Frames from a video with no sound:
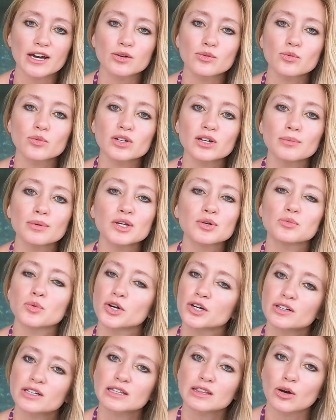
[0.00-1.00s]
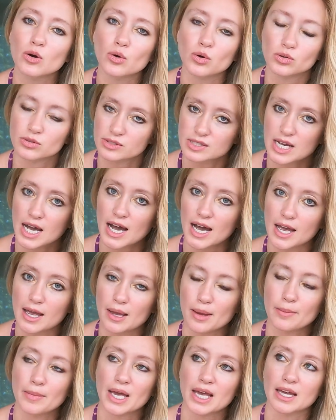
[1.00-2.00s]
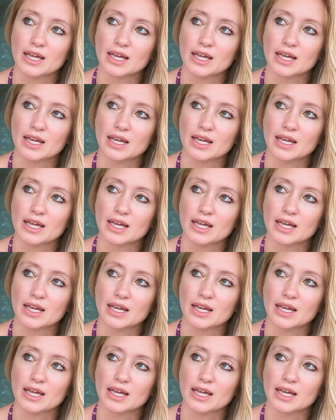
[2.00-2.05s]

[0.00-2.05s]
I don't want to be worried the whole time,